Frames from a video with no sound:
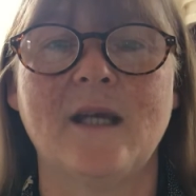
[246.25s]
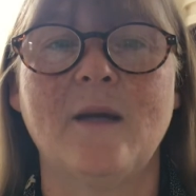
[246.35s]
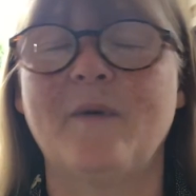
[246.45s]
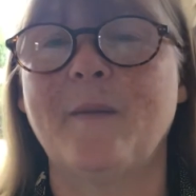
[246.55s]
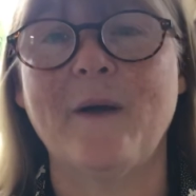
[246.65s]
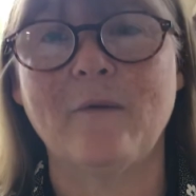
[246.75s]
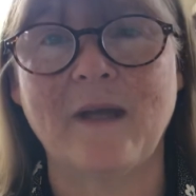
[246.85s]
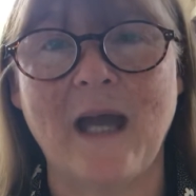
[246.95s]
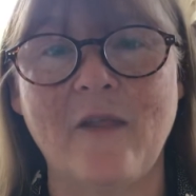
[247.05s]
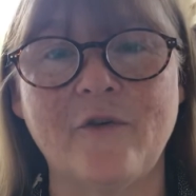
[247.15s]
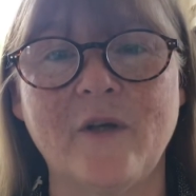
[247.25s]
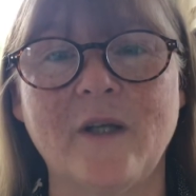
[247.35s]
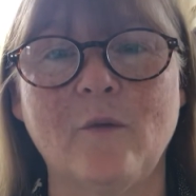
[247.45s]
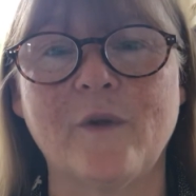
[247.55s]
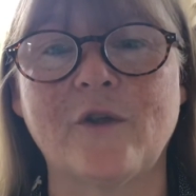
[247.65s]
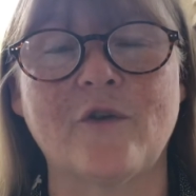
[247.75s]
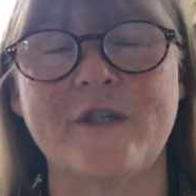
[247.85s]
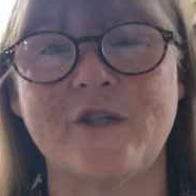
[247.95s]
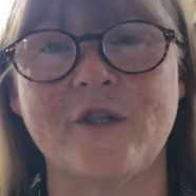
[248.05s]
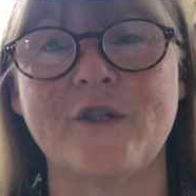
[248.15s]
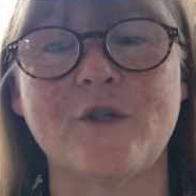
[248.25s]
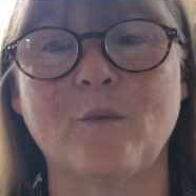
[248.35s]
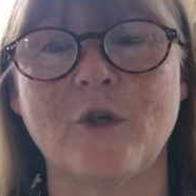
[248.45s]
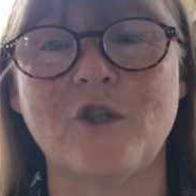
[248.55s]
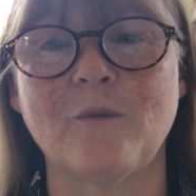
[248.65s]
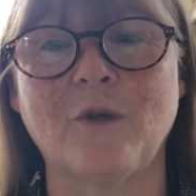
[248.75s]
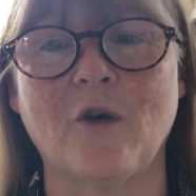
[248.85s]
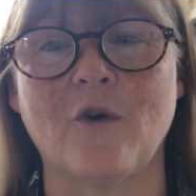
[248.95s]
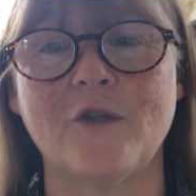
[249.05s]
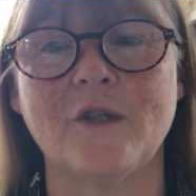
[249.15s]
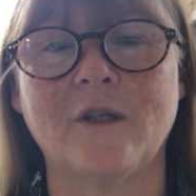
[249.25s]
but about gathering with Christians to worship God,